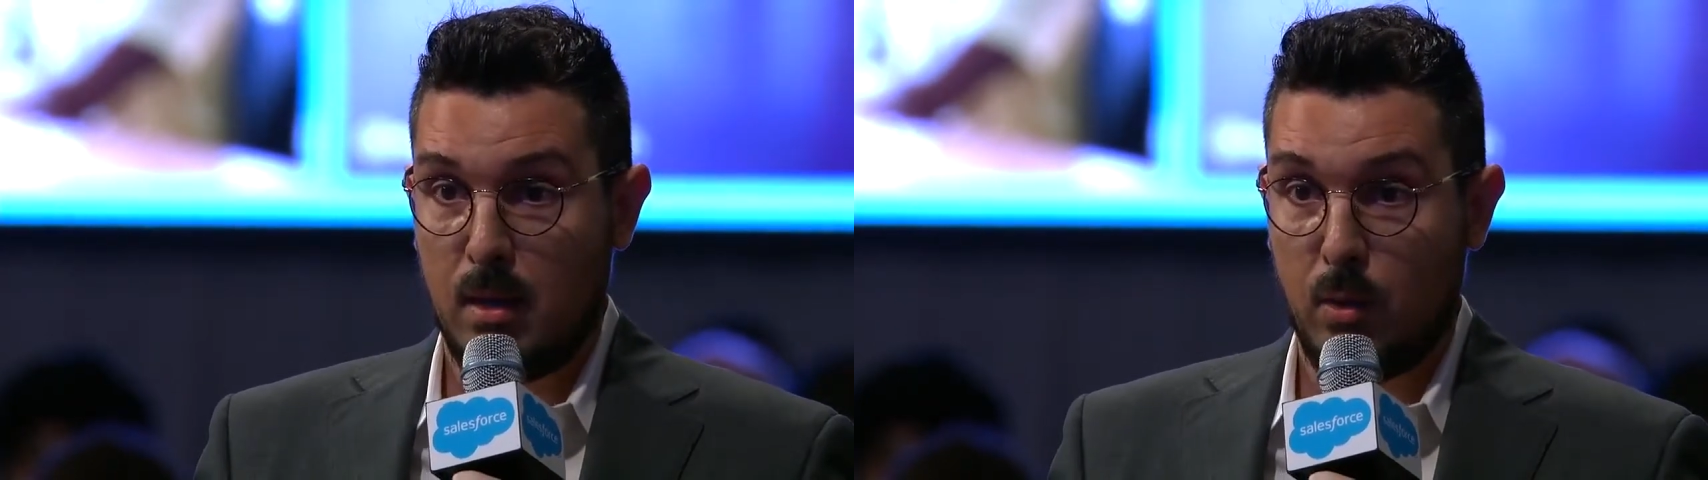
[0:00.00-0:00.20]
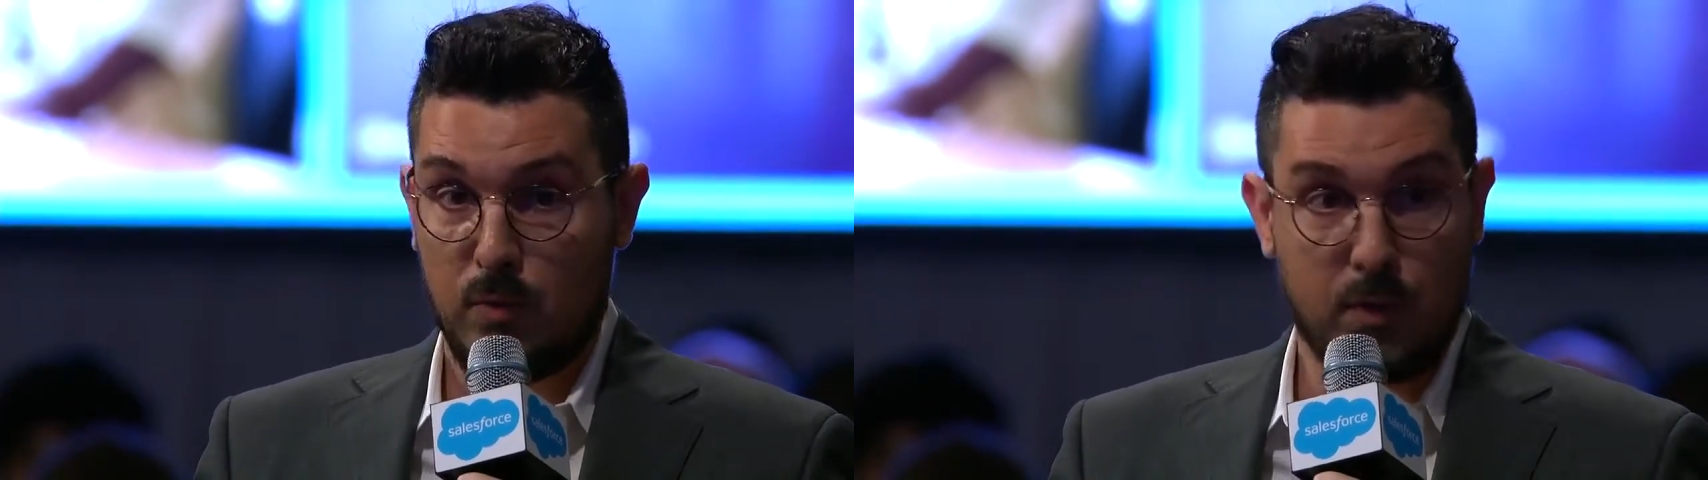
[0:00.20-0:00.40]

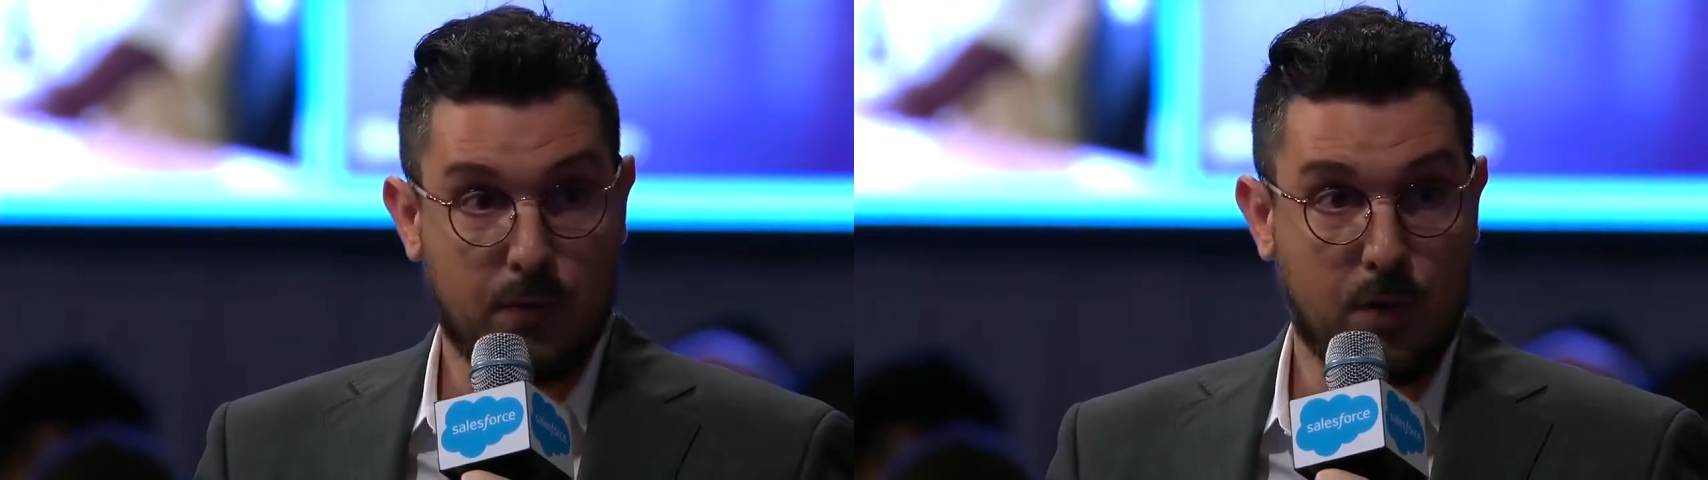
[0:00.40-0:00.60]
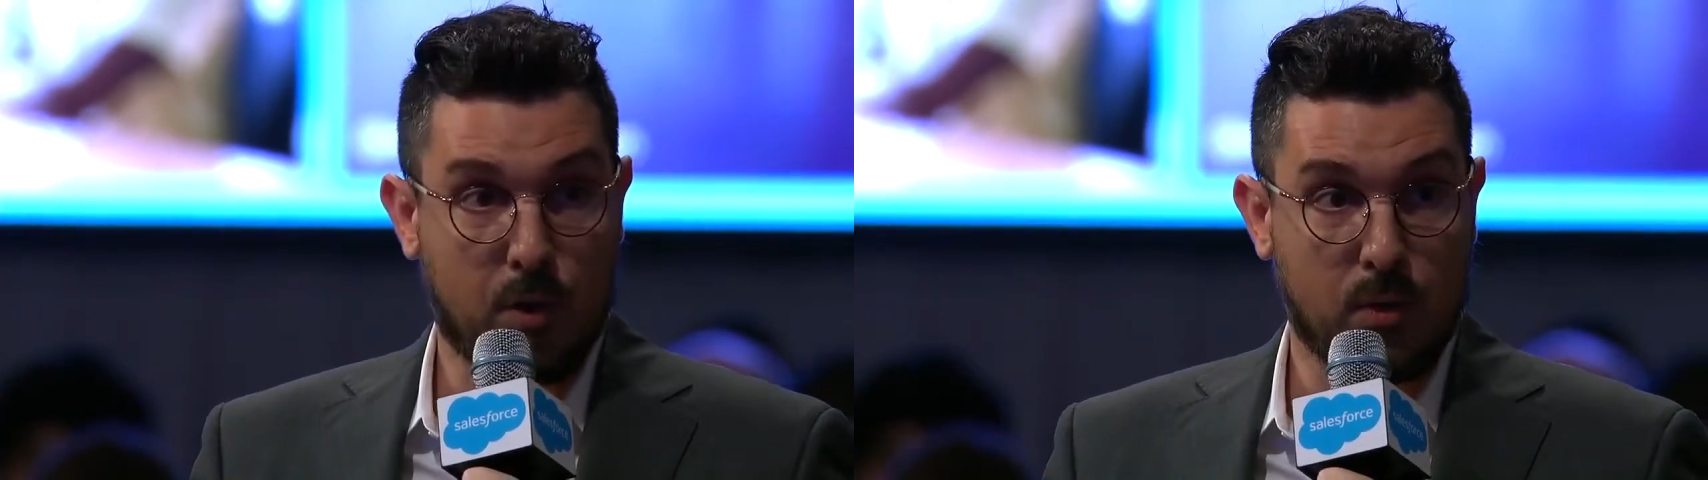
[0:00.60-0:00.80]
over the
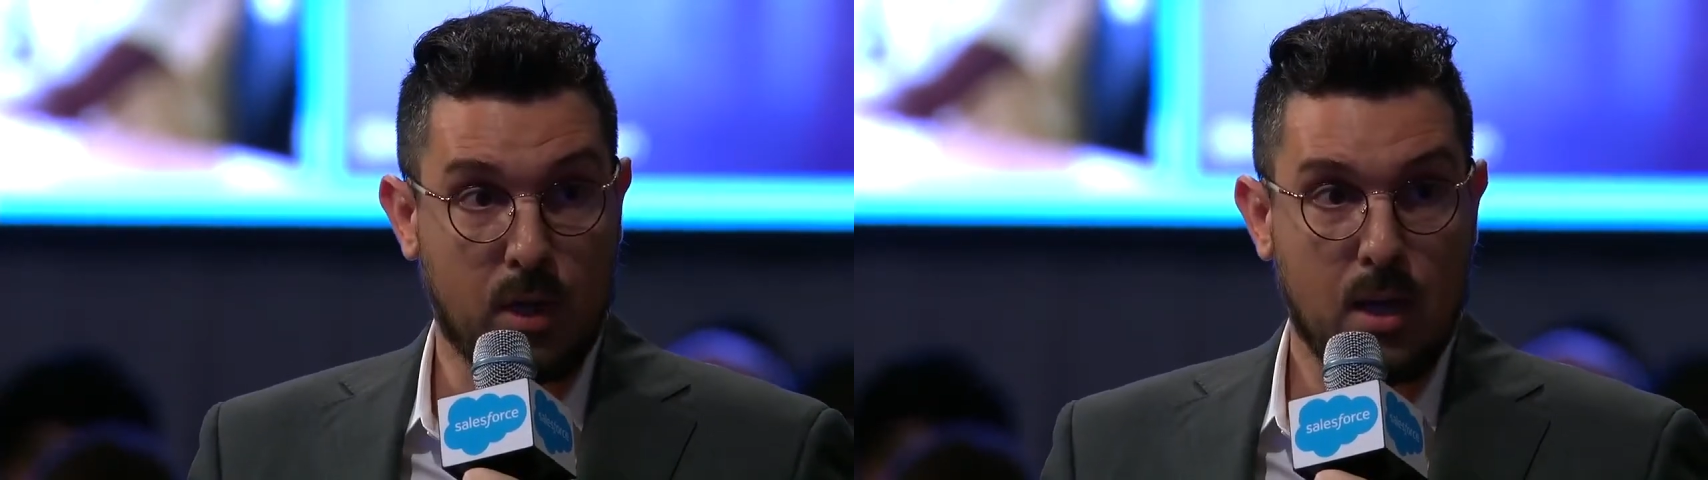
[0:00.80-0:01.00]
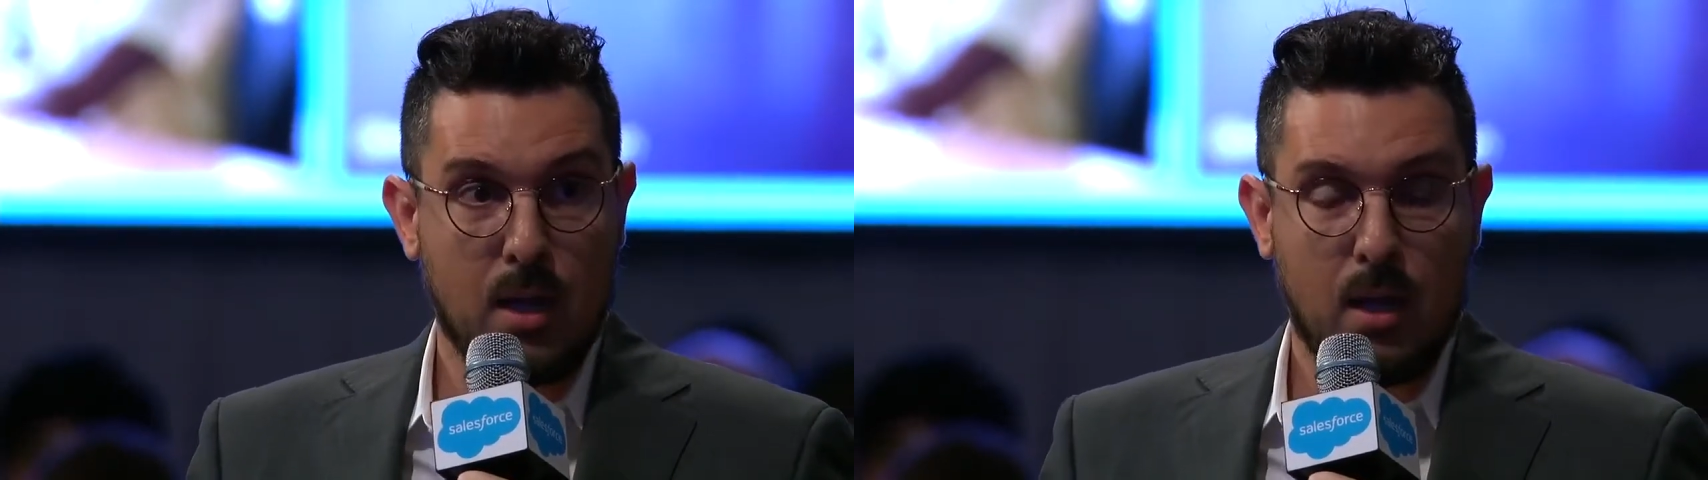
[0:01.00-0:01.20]
phone,
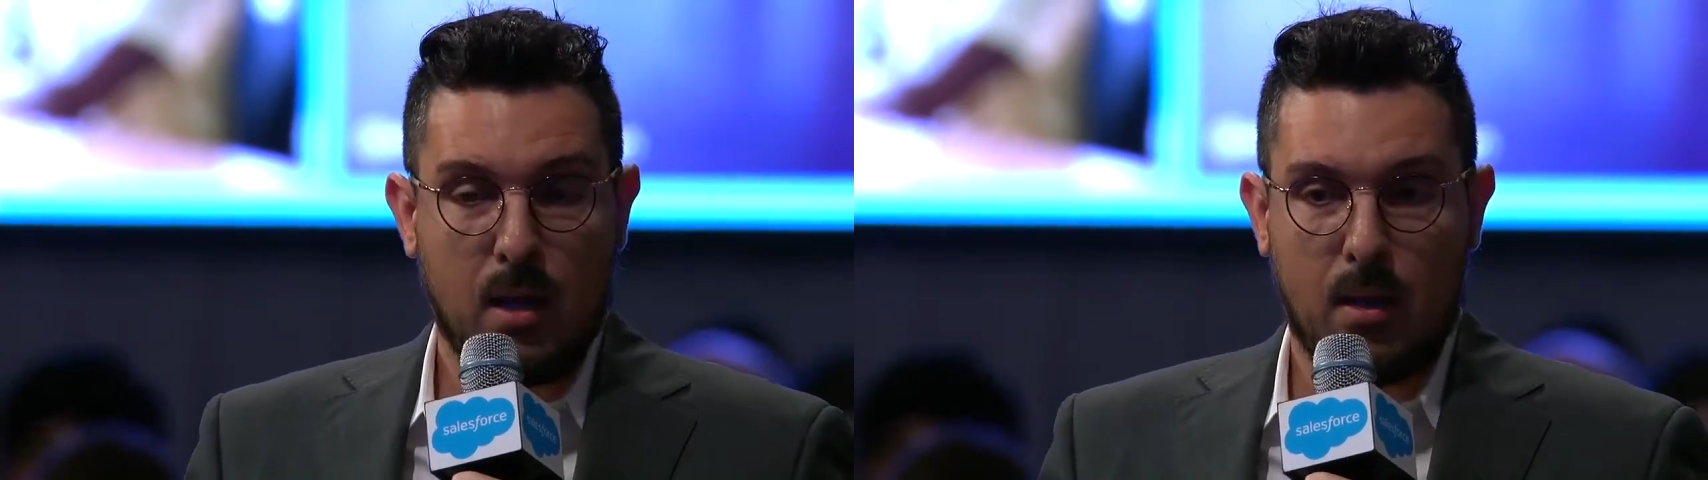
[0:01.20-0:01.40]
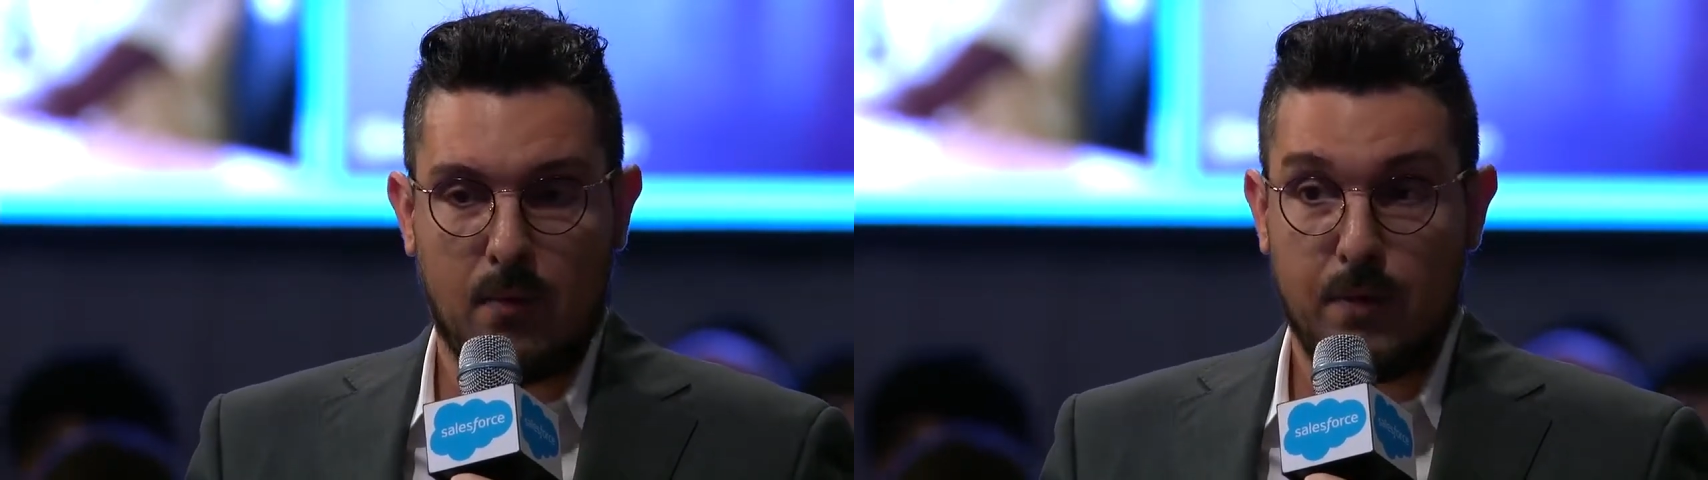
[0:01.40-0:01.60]

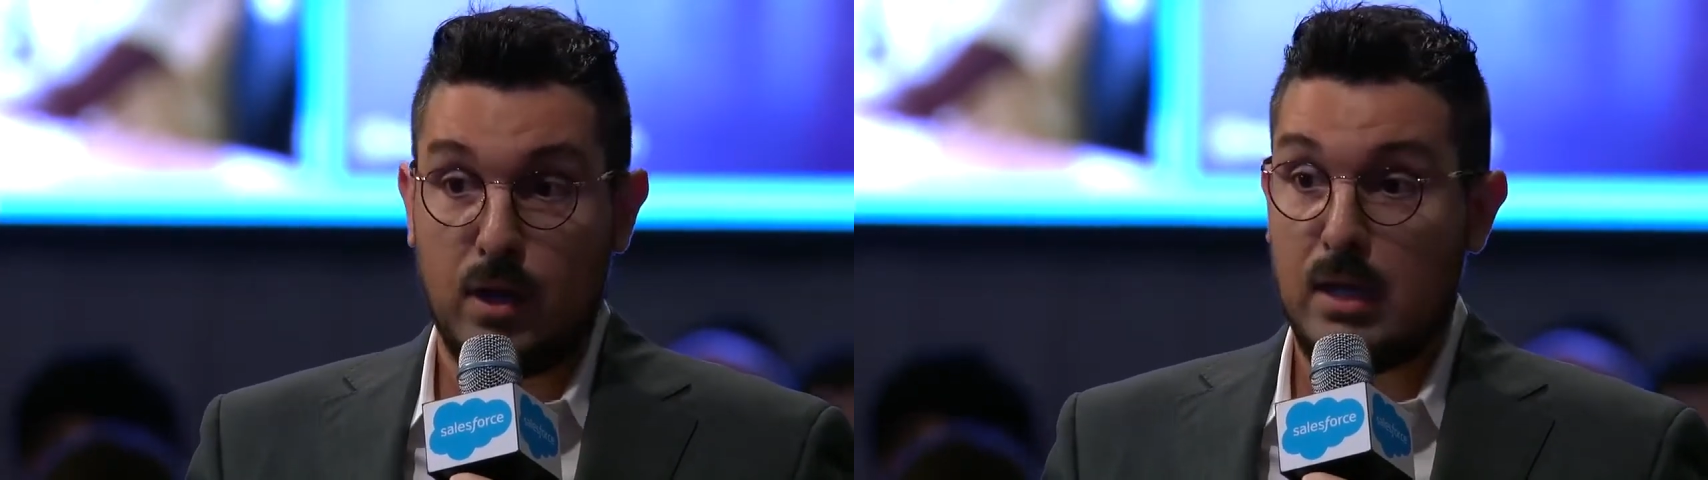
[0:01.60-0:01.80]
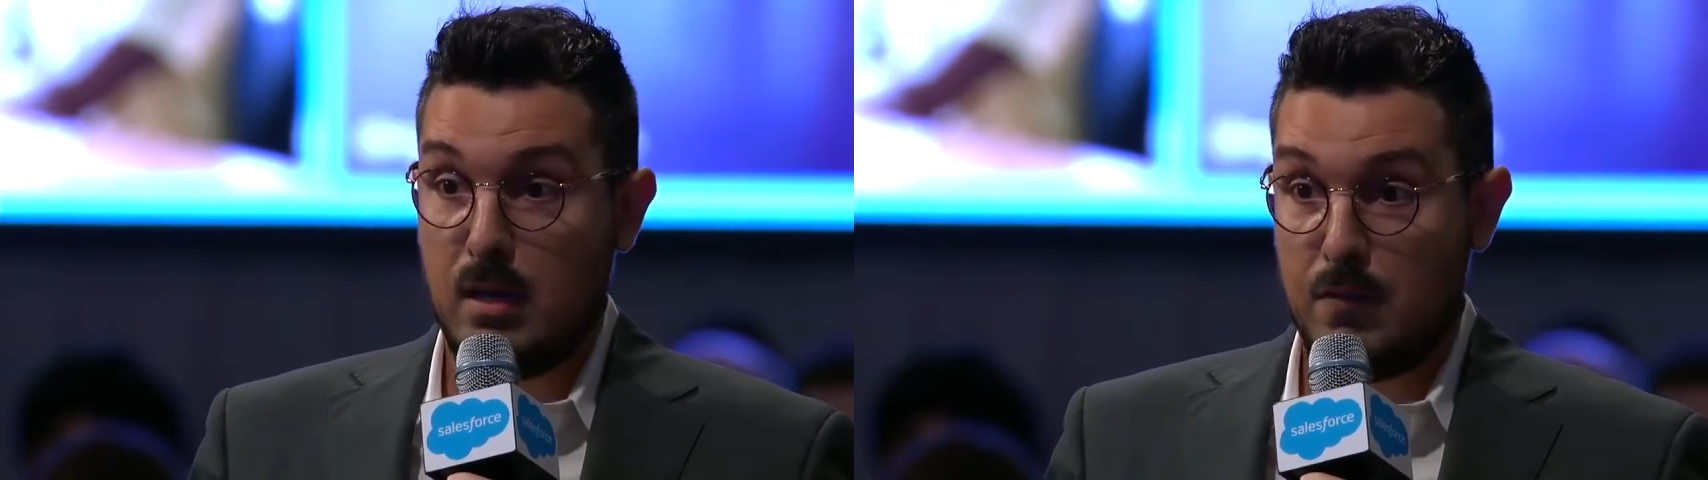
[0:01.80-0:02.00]

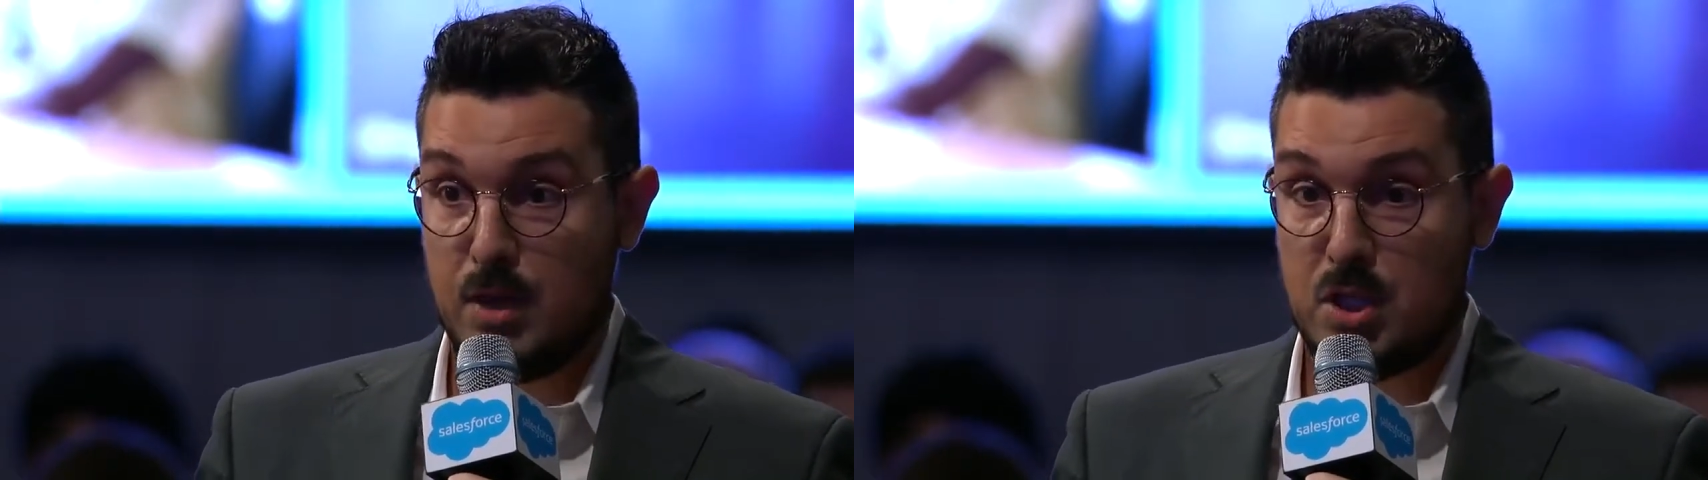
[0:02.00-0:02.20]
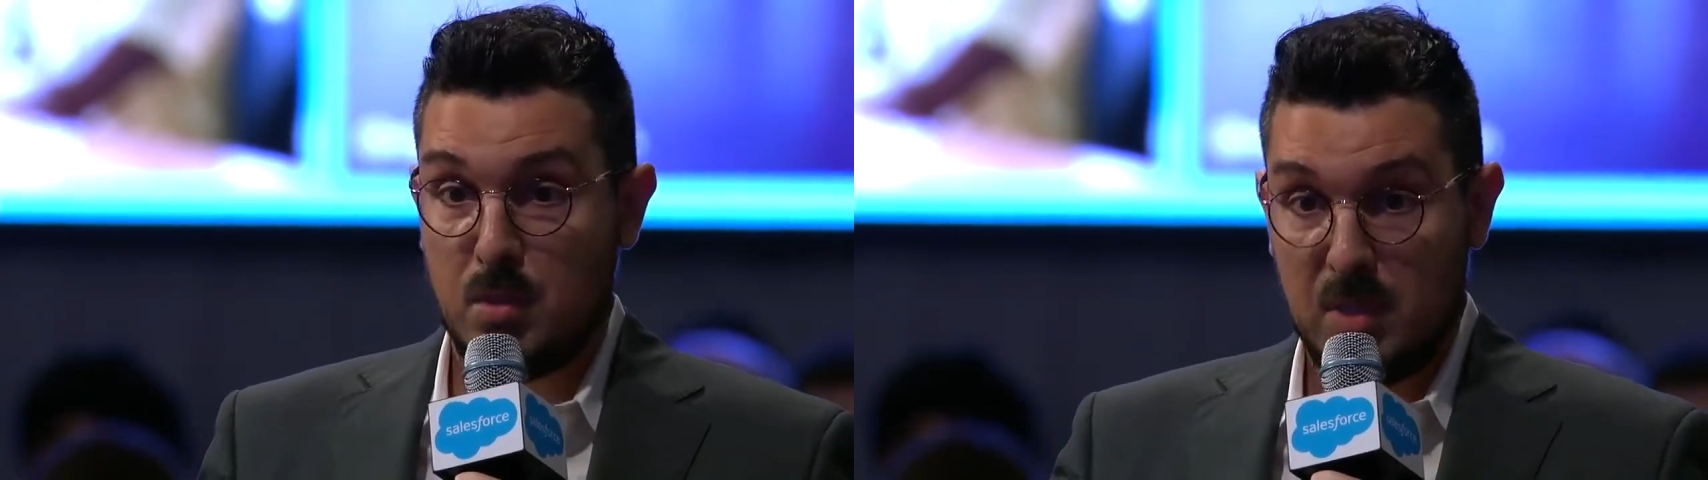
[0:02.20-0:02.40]
fairly inefficient